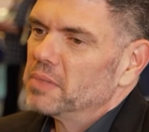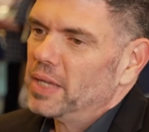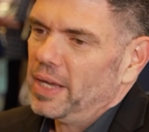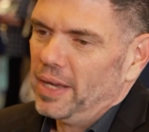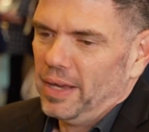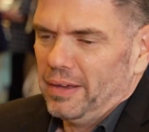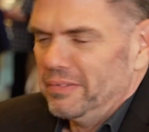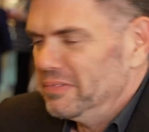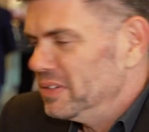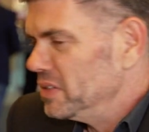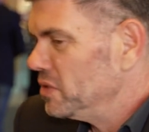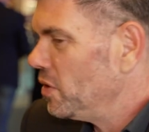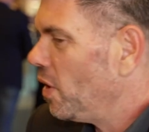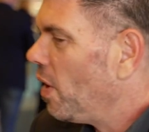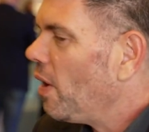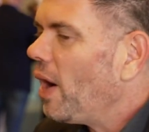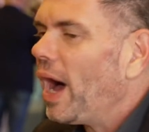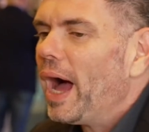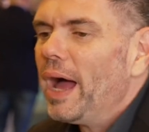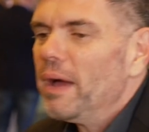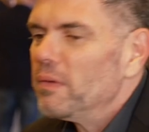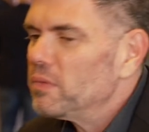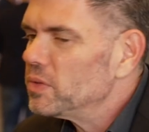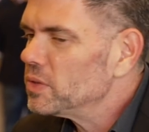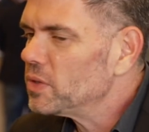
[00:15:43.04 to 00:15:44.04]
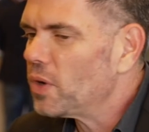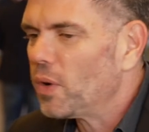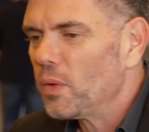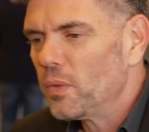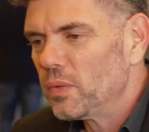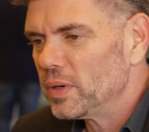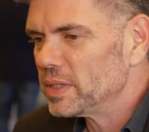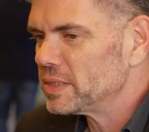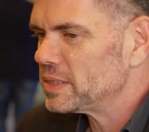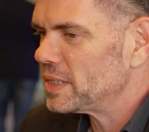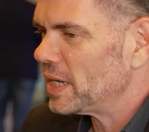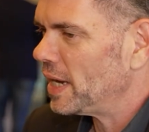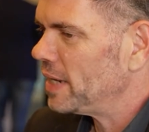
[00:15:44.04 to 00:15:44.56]
Even though I would
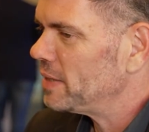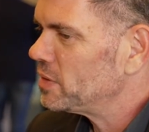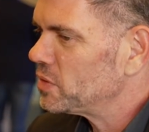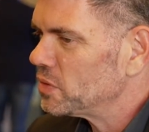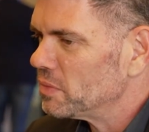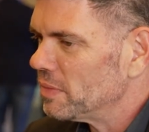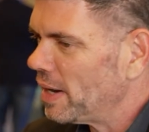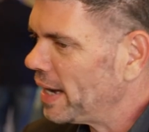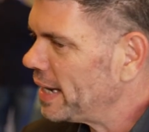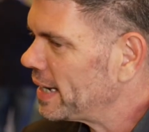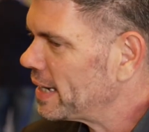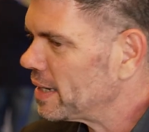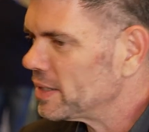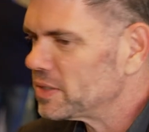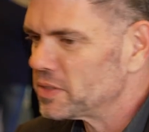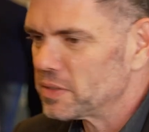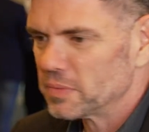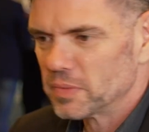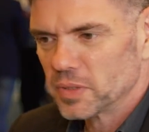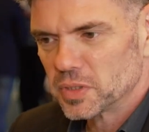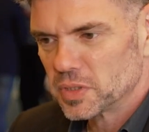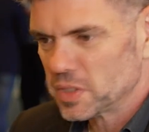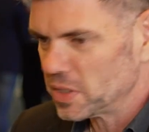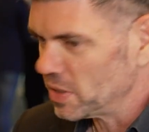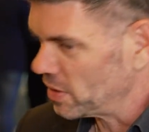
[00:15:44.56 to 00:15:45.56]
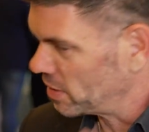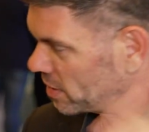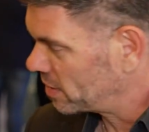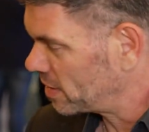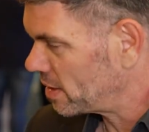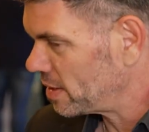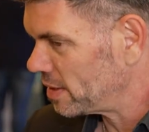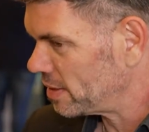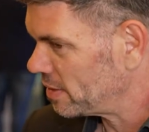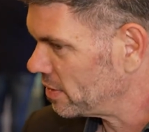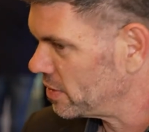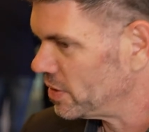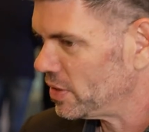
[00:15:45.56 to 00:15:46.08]
always say to my customers, look,
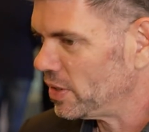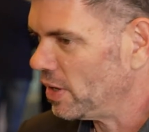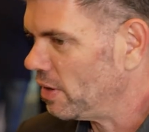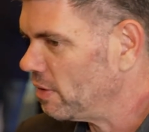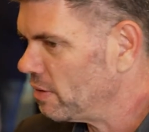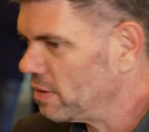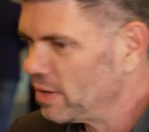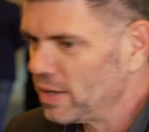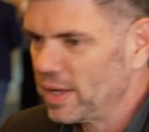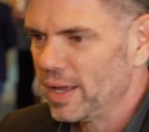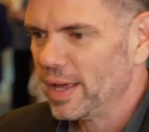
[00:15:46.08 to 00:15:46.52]
you know,